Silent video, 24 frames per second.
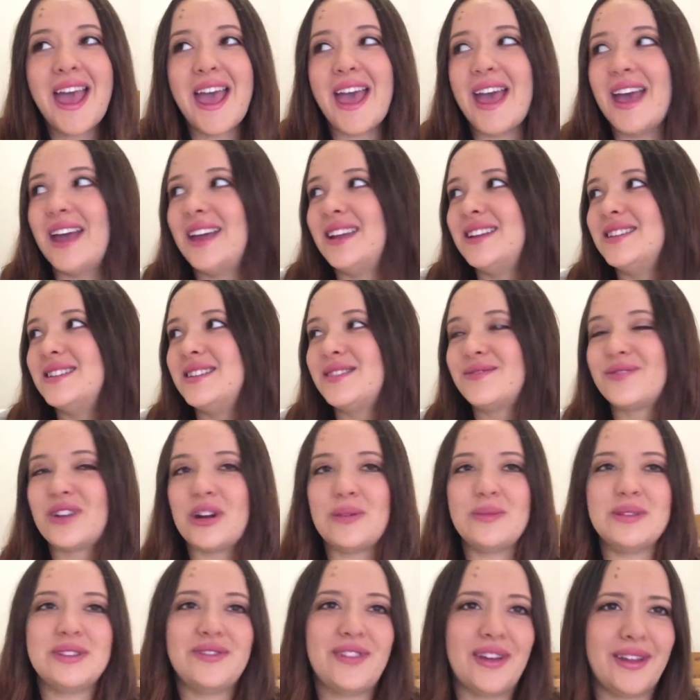and the
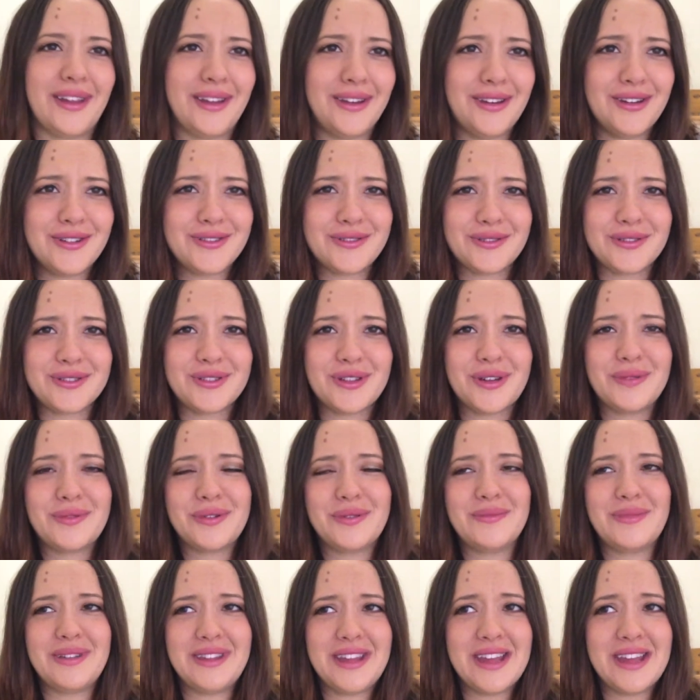room is fairly neutral, so it wouldn't